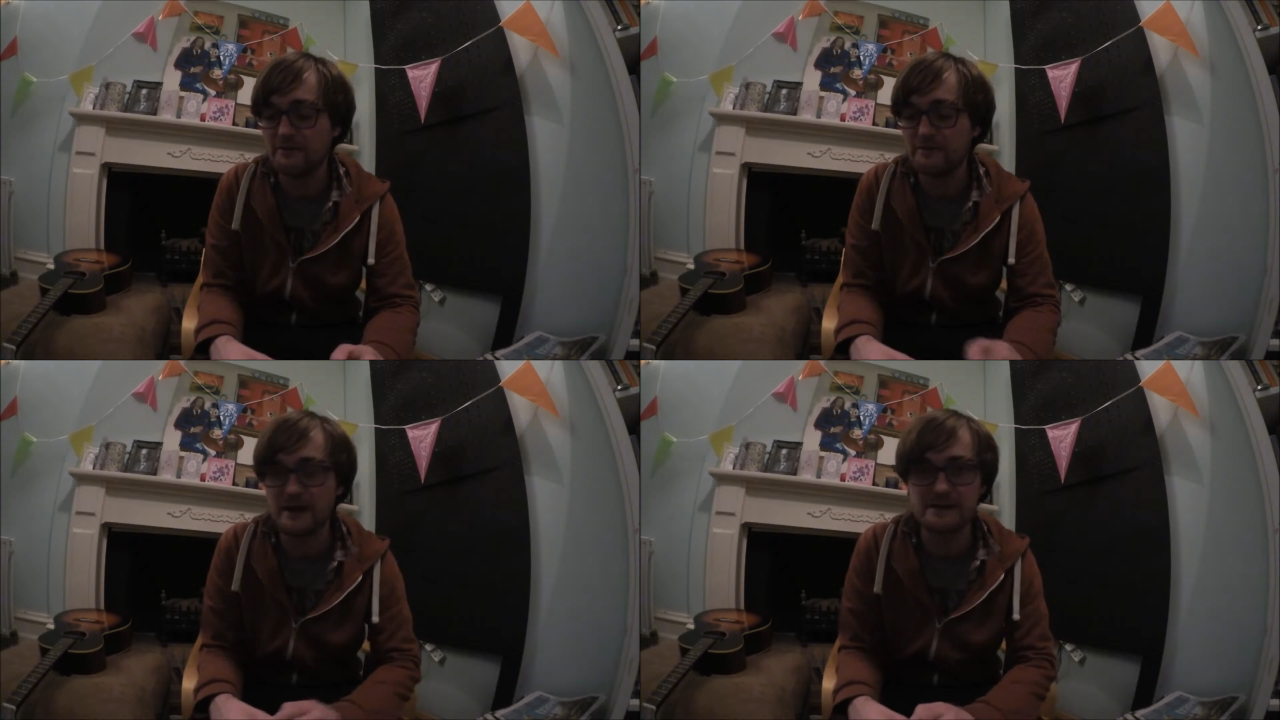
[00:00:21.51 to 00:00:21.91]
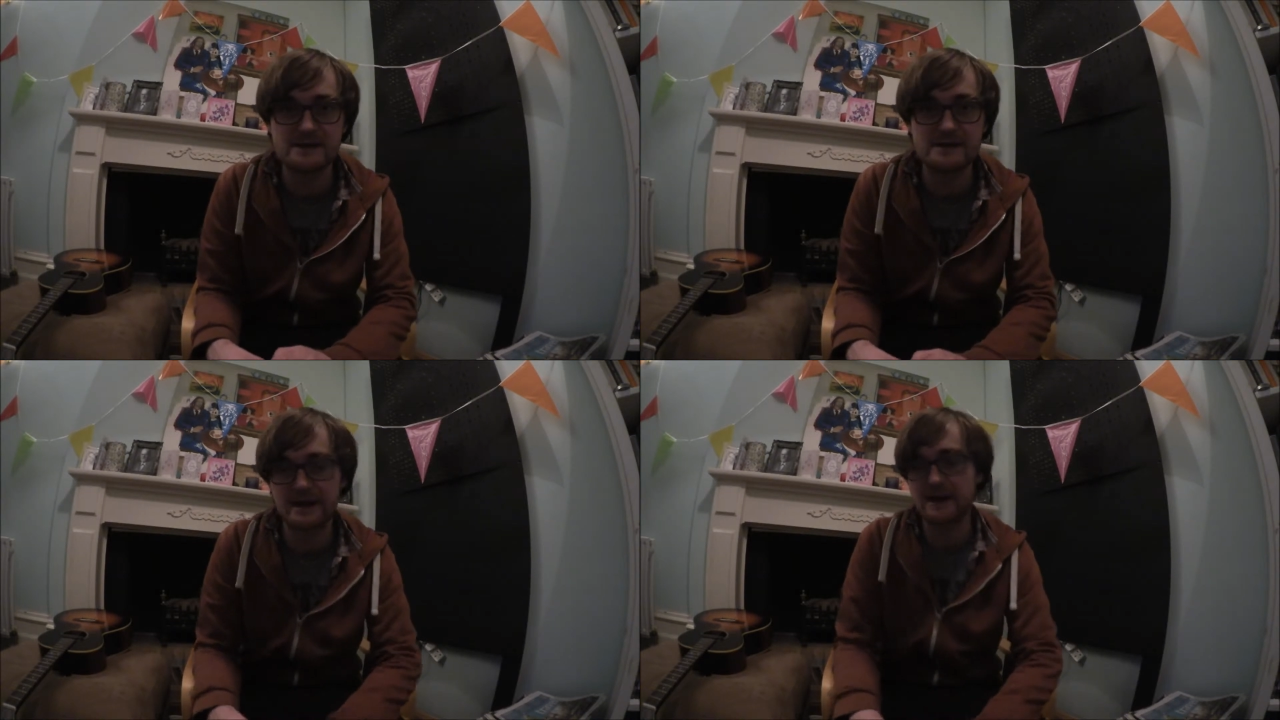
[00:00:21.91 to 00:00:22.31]

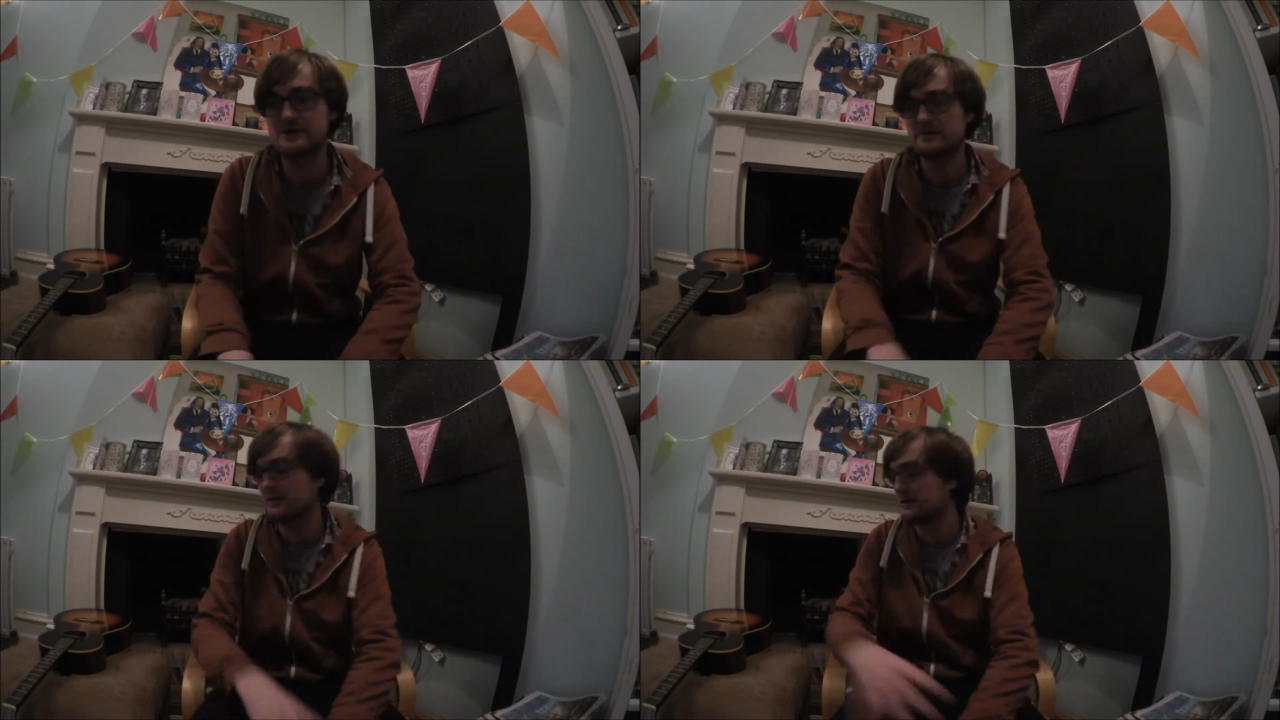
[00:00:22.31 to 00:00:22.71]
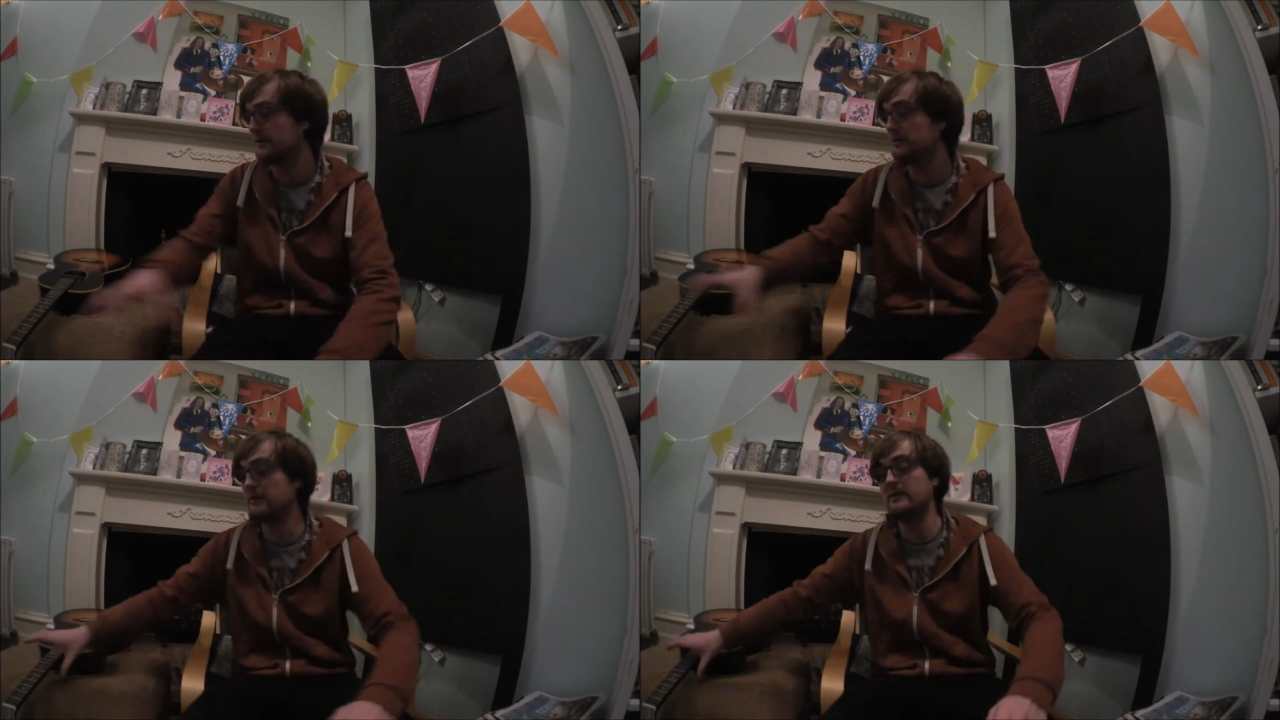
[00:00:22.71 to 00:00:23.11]
practice schedule a
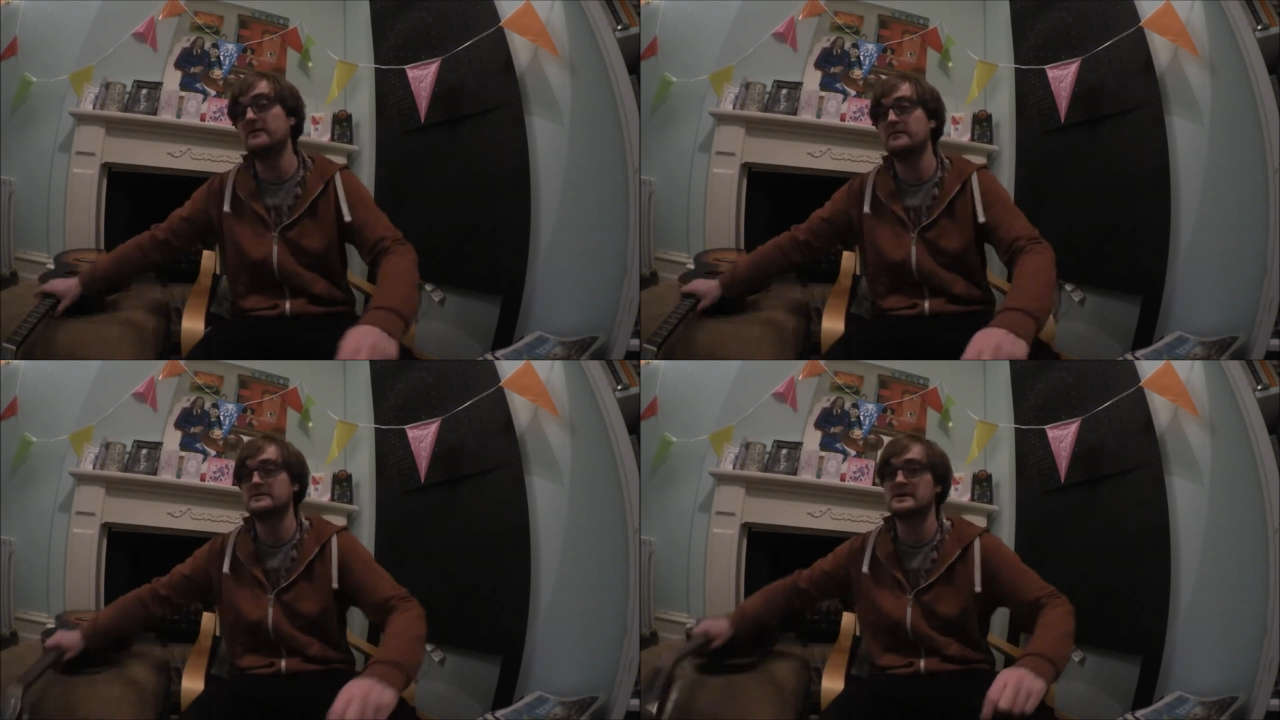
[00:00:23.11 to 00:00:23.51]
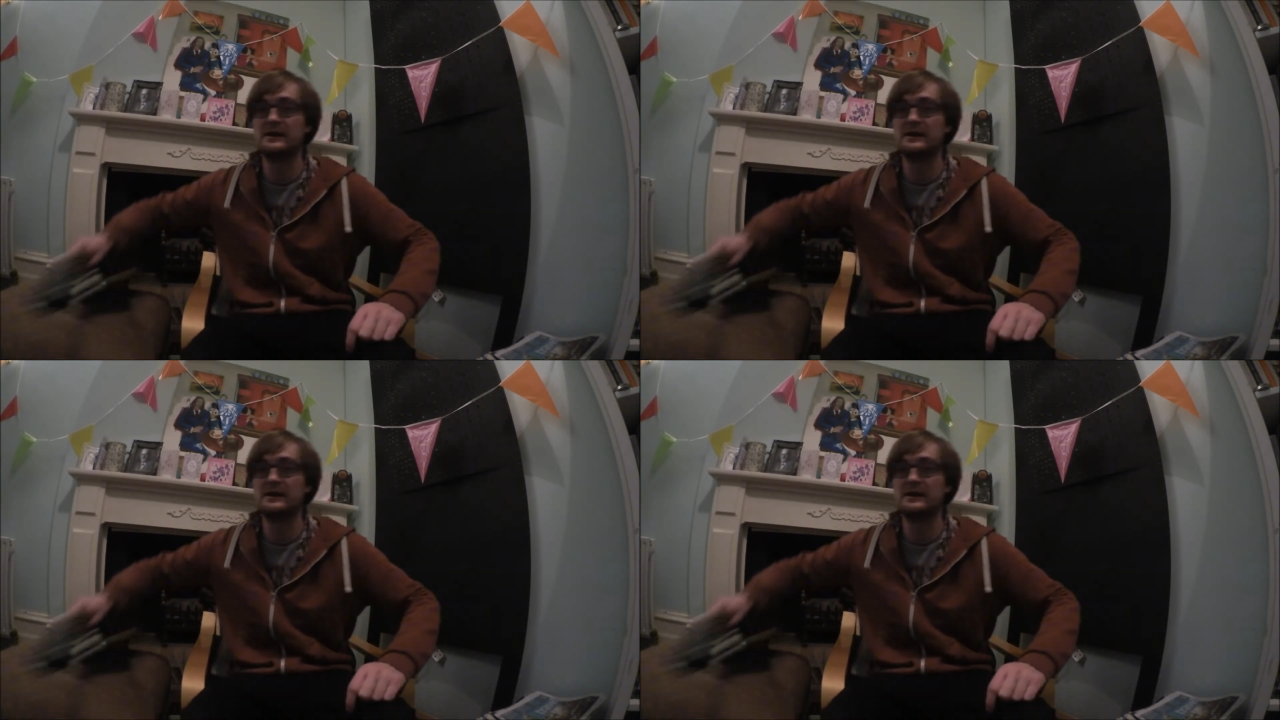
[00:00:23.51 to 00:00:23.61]
couple of rhythms,